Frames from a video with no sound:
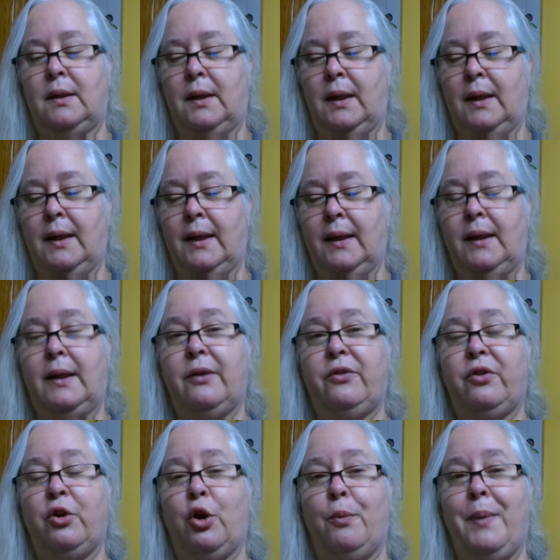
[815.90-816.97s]
Again,
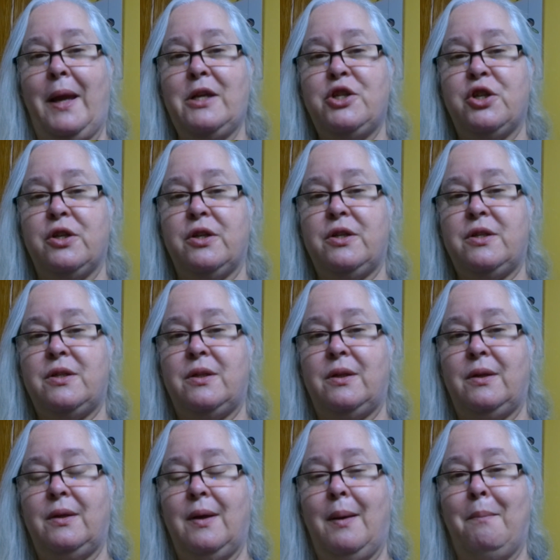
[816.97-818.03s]
it's an herbaceous
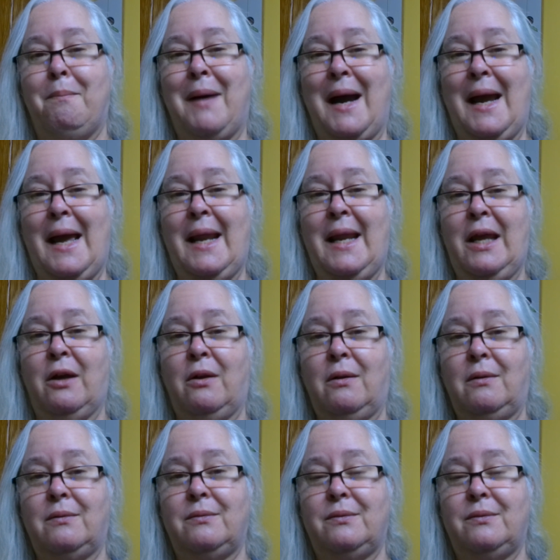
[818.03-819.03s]
biennial.